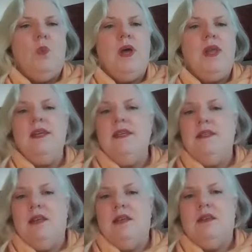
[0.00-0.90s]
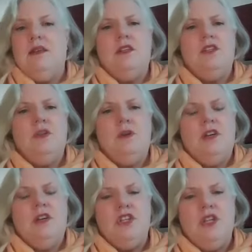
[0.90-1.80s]
what is it that you are
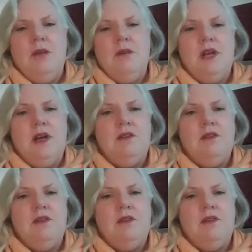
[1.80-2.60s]
ashamed of?